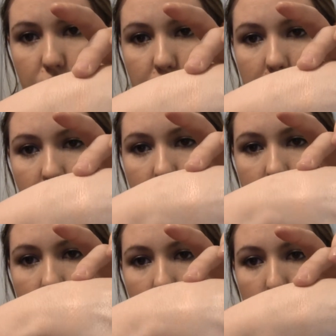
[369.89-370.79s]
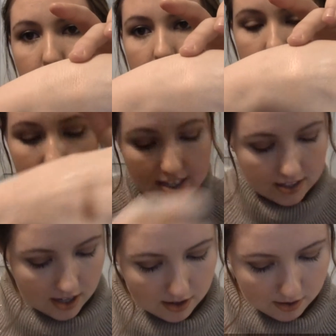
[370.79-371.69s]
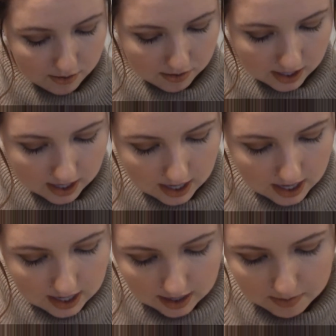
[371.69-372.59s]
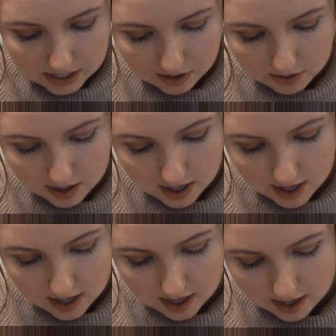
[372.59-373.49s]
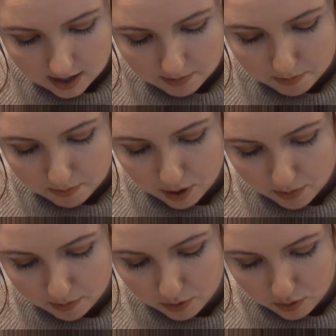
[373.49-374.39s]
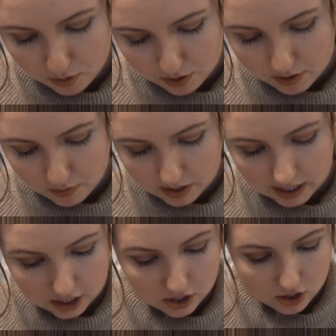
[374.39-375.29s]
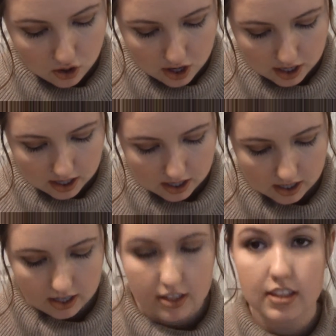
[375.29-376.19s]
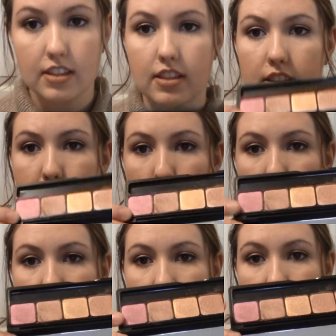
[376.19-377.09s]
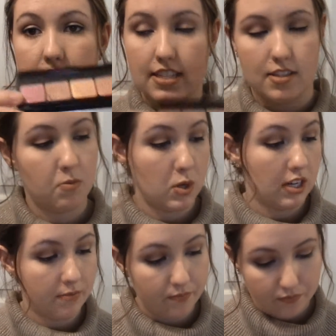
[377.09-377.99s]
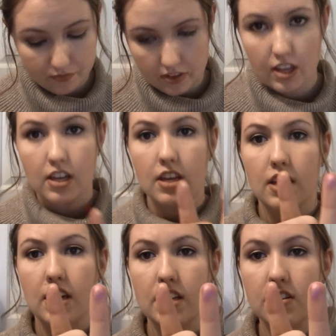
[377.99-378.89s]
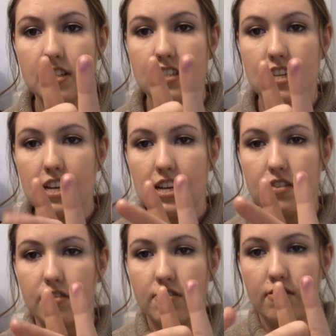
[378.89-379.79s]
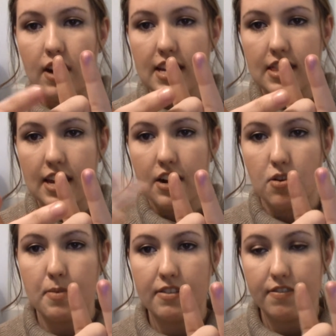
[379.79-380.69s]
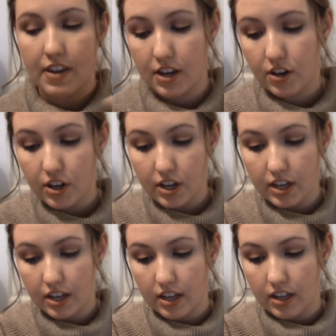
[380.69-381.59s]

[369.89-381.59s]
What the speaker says: It's really hard to tell on my skin tone. Let me do the purple, the really dark. I'm going into this one. You can see right there on my finger.